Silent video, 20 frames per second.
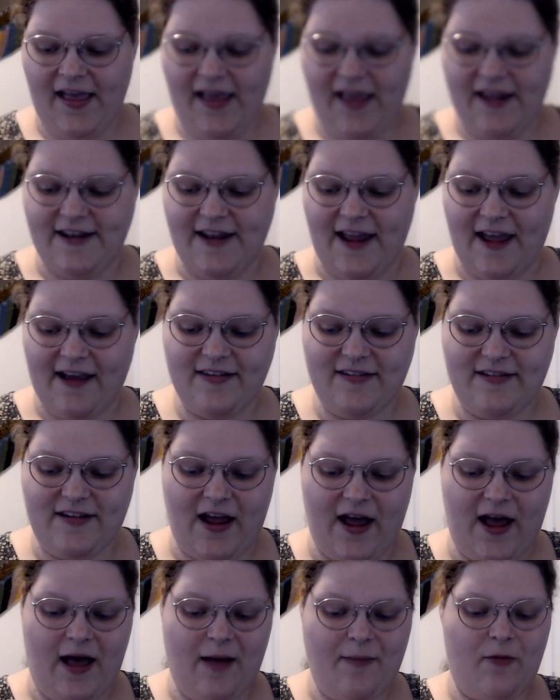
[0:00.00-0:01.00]
Next
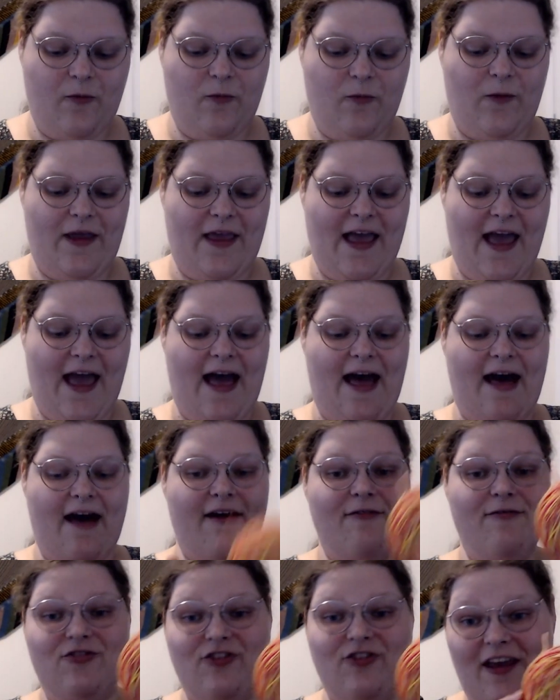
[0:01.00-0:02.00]
up, we
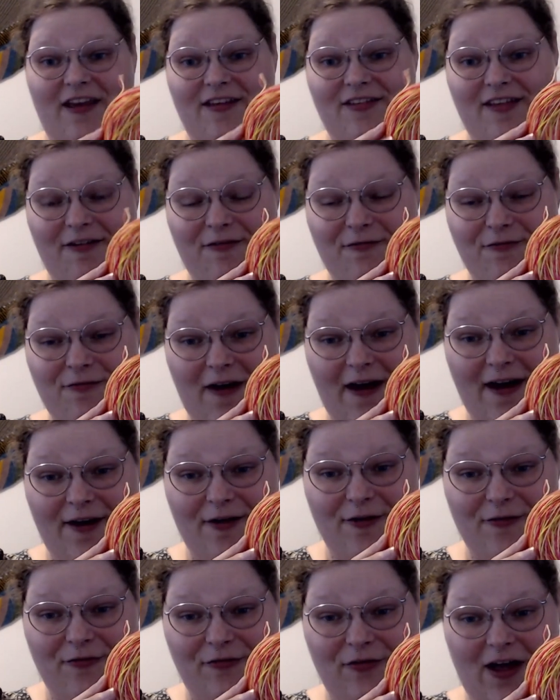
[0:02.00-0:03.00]
have Chasing
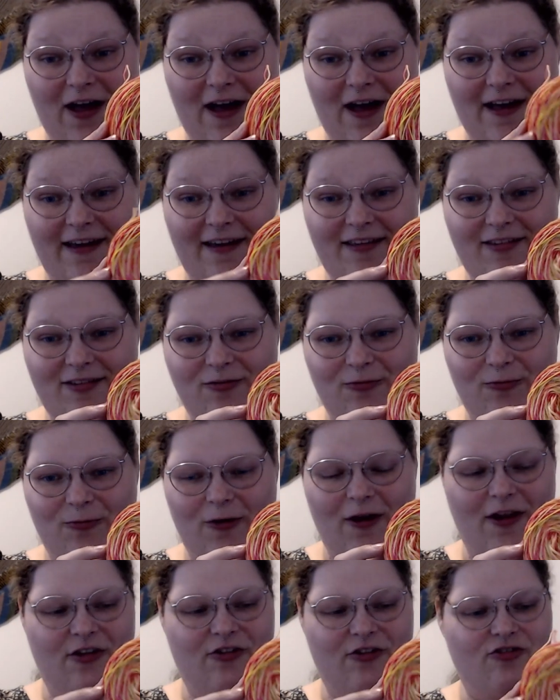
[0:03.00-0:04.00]
Fireflies,
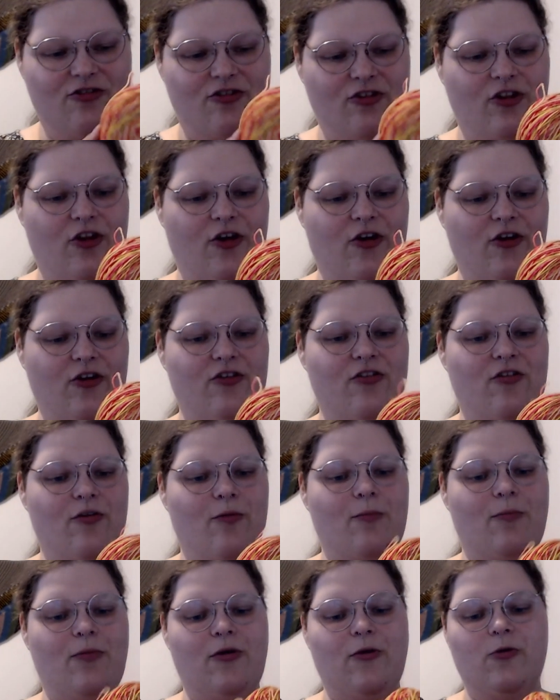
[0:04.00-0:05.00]
which looks
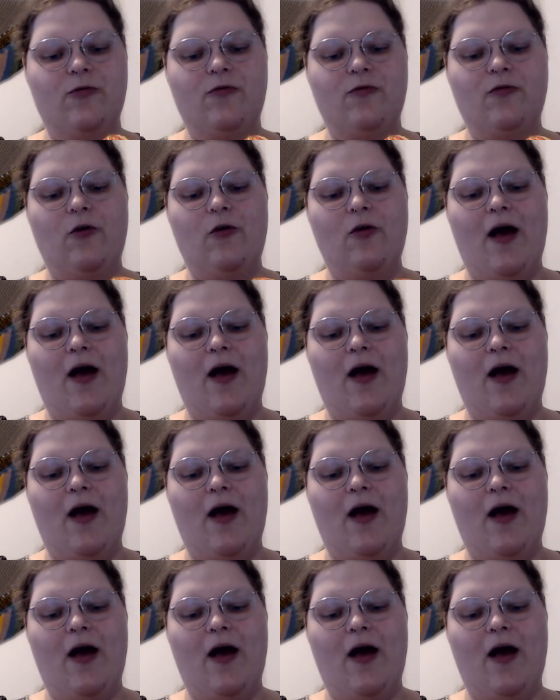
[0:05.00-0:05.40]
beautiful.